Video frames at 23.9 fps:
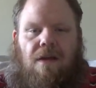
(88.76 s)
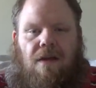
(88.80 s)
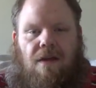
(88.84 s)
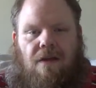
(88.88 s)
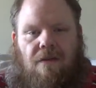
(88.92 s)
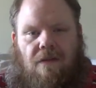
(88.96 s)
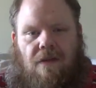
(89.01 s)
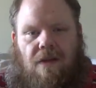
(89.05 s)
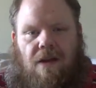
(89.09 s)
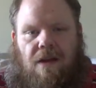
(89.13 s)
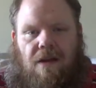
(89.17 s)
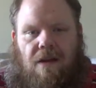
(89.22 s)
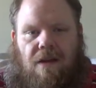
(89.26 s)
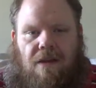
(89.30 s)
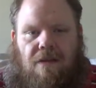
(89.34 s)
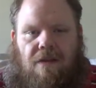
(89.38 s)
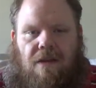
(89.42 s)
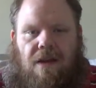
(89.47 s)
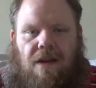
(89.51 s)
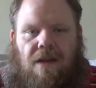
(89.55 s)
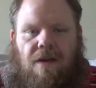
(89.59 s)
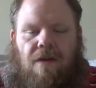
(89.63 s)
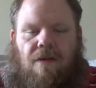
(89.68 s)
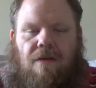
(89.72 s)
And
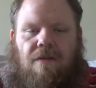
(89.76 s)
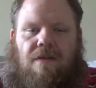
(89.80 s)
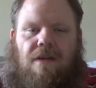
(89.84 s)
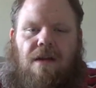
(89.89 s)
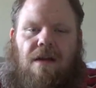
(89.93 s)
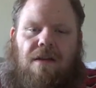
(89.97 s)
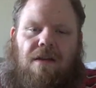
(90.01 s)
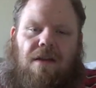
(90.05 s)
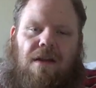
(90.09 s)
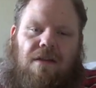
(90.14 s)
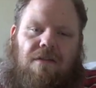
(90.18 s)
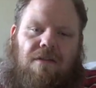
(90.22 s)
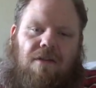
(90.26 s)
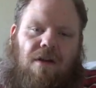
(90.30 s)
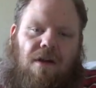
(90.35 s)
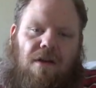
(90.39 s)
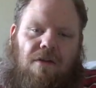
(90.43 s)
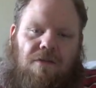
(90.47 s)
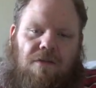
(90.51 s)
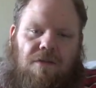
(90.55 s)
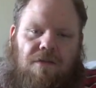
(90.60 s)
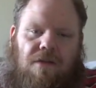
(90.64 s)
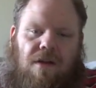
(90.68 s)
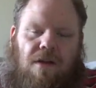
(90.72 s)
then he goes out and gets
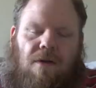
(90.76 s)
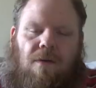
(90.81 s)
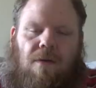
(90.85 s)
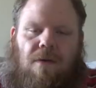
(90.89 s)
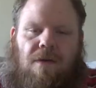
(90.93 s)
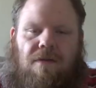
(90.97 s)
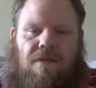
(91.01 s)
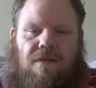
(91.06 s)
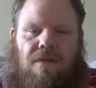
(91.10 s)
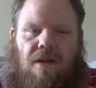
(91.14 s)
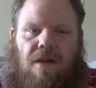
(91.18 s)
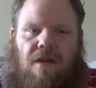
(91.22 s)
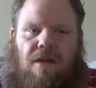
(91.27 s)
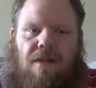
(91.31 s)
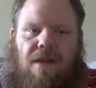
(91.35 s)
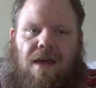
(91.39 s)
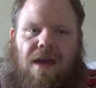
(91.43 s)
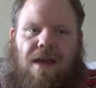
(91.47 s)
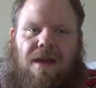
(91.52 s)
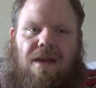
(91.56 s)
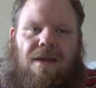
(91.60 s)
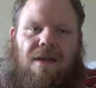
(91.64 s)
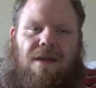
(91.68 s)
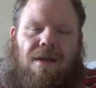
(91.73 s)
caught for steroids and all
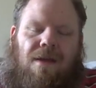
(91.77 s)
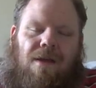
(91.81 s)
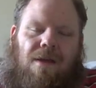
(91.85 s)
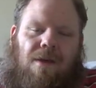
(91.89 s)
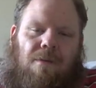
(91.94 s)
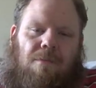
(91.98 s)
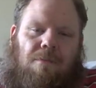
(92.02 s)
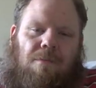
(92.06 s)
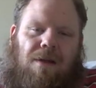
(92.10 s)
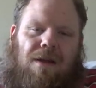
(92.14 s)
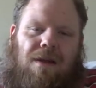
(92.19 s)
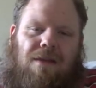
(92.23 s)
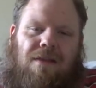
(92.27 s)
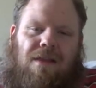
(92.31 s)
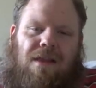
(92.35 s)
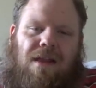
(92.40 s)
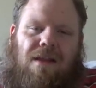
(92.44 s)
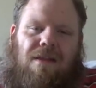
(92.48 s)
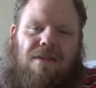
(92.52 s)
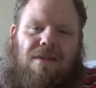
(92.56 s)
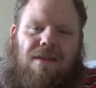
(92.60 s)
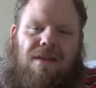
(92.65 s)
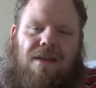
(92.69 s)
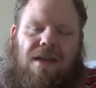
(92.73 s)
that. But at the
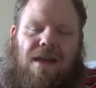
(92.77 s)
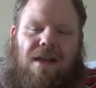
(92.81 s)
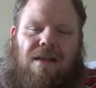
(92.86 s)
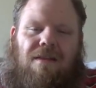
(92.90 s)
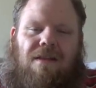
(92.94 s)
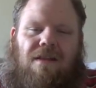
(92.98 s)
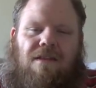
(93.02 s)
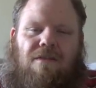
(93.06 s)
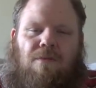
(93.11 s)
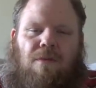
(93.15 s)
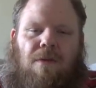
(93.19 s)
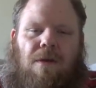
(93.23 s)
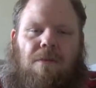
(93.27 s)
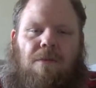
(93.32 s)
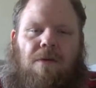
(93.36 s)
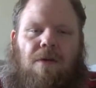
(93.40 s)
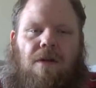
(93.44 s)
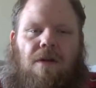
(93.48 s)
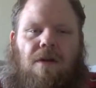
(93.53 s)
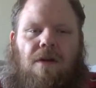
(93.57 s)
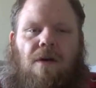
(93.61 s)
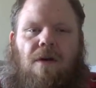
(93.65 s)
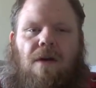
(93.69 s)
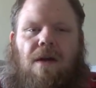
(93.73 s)
end of the day, in this one, I'm
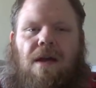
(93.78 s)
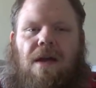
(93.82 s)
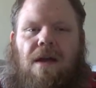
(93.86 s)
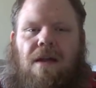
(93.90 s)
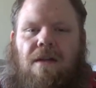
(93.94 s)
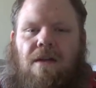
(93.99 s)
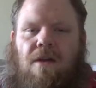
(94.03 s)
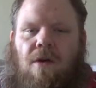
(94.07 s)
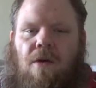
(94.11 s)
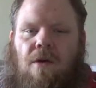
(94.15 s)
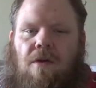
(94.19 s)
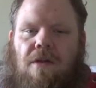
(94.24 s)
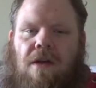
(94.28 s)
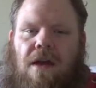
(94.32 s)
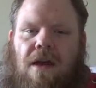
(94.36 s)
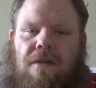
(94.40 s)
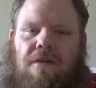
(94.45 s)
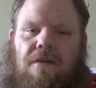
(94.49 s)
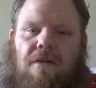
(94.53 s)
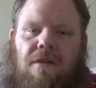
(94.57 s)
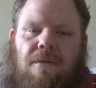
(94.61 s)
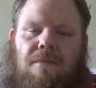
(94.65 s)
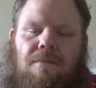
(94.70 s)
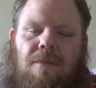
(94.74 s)
going to go ahead and go with
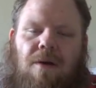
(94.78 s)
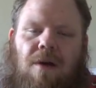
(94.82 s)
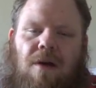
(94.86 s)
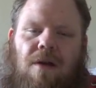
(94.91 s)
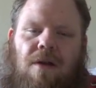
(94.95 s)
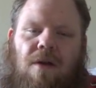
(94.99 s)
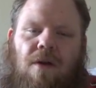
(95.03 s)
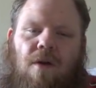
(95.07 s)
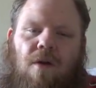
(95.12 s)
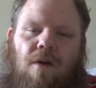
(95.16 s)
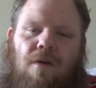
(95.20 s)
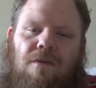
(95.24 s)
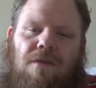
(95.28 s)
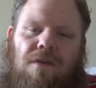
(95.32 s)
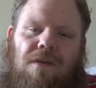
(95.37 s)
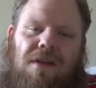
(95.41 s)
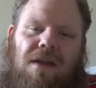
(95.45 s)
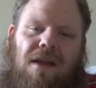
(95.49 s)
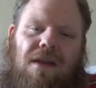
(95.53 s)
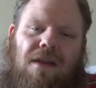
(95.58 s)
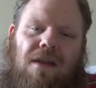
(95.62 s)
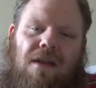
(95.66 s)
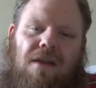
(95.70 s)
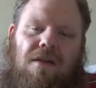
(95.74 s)
Hector Lombard over
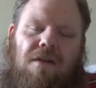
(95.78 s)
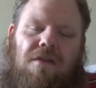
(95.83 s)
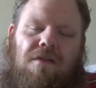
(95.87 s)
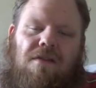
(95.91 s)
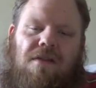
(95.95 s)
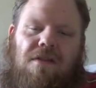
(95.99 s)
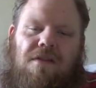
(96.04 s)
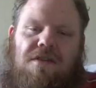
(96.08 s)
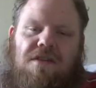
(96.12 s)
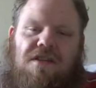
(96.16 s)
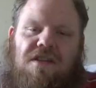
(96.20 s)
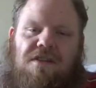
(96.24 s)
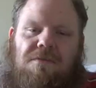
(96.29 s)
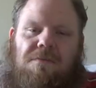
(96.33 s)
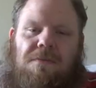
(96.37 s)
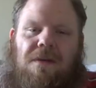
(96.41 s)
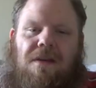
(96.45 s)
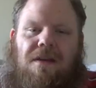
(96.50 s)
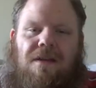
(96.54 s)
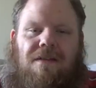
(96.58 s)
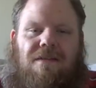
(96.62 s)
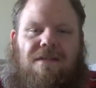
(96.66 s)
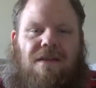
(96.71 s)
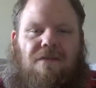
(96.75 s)
Dan Henderson just
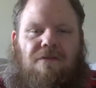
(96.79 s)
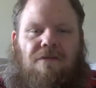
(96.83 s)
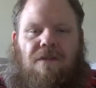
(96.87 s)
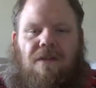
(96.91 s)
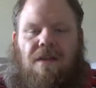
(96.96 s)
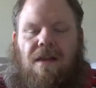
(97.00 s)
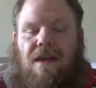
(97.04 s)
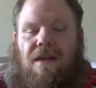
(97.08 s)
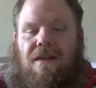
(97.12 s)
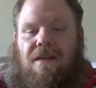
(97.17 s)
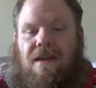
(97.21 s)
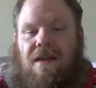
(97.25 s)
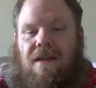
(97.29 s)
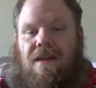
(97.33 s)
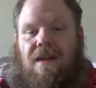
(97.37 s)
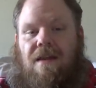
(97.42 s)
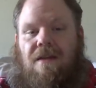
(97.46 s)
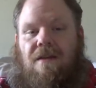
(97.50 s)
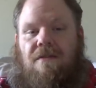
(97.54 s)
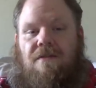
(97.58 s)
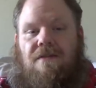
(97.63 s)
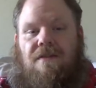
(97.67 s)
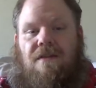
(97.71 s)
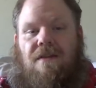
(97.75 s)
because I feel like Dan
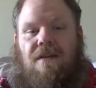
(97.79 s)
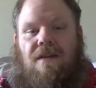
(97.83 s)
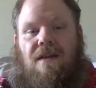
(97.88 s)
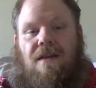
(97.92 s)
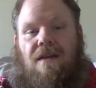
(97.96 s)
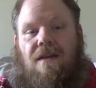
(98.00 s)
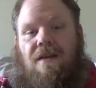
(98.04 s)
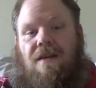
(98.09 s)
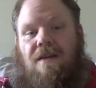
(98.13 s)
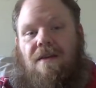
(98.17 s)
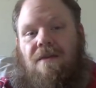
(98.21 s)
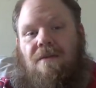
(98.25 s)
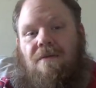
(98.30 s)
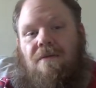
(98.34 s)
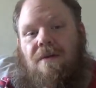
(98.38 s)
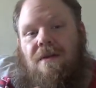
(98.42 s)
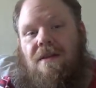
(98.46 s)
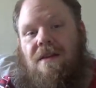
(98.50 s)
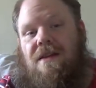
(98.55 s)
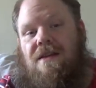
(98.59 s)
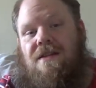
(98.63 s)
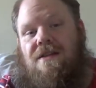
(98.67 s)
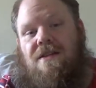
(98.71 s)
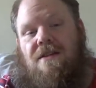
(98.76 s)
Henderson
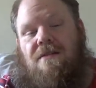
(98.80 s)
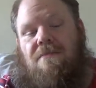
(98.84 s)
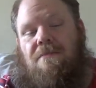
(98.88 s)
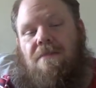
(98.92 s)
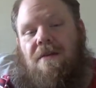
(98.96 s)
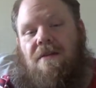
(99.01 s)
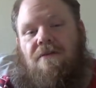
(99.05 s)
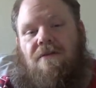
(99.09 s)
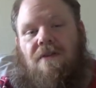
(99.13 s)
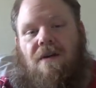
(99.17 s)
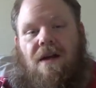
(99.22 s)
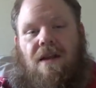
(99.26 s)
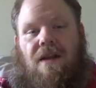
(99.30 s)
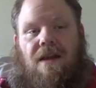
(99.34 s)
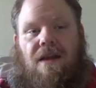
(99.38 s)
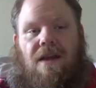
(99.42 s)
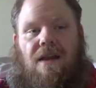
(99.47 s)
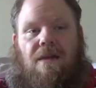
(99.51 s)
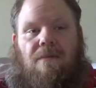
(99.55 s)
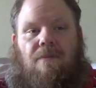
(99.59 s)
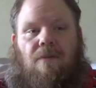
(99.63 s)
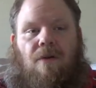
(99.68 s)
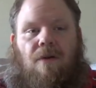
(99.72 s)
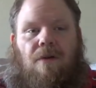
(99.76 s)
really shouldn't be fighting
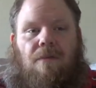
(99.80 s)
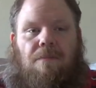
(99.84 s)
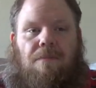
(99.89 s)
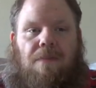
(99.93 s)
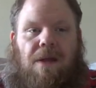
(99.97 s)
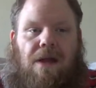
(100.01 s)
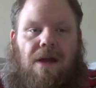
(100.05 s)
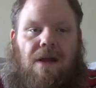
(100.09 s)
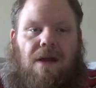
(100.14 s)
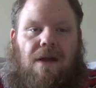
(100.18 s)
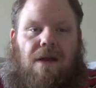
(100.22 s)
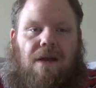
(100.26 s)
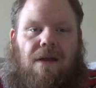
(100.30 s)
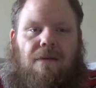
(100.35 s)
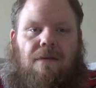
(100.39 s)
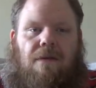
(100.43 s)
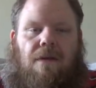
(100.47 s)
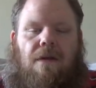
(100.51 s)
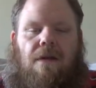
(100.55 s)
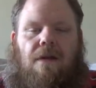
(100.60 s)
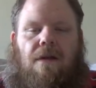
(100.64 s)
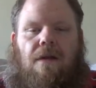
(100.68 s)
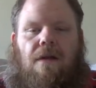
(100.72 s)
anymore, period.